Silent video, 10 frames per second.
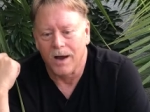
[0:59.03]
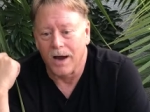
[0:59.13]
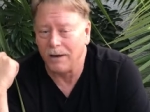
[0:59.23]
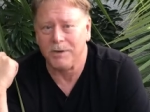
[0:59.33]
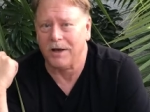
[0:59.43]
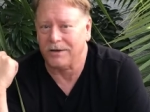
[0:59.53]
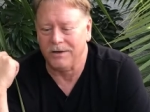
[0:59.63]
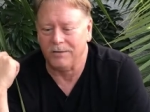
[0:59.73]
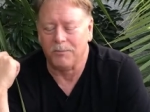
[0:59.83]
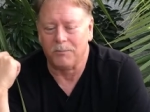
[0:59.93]
I'm not going
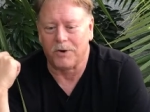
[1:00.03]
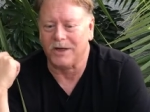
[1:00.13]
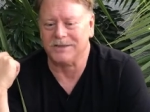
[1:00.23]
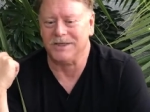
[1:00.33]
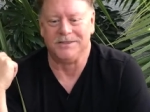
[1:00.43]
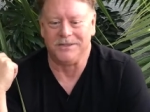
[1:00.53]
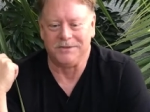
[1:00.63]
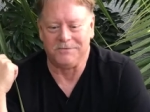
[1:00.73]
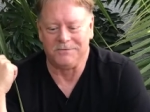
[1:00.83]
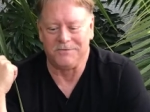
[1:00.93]
to process it
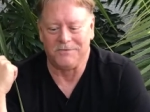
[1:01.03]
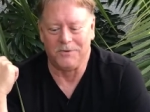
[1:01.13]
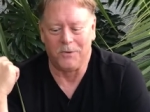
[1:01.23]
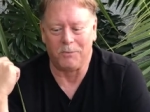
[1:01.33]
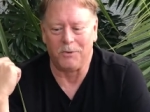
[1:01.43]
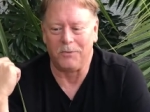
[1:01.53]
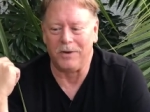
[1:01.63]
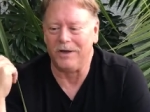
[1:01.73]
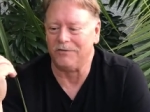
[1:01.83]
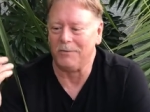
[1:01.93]
the normal
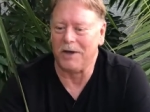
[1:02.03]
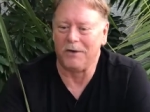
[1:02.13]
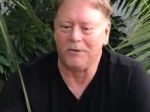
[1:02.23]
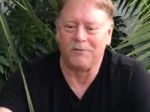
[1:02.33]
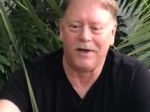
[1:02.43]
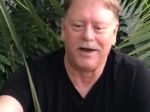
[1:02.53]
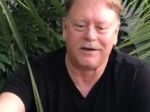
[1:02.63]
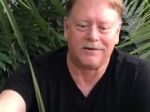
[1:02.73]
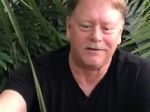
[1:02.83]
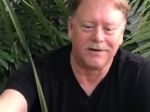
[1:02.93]
way. As a matter of
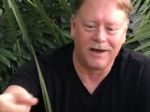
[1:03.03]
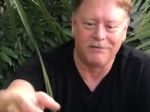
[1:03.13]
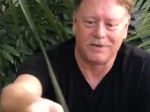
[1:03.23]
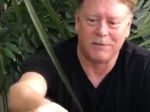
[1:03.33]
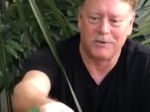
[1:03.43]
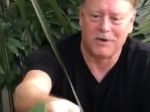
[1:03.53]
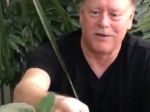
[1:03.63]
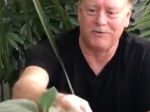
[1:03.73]
fact, I have a couple coffee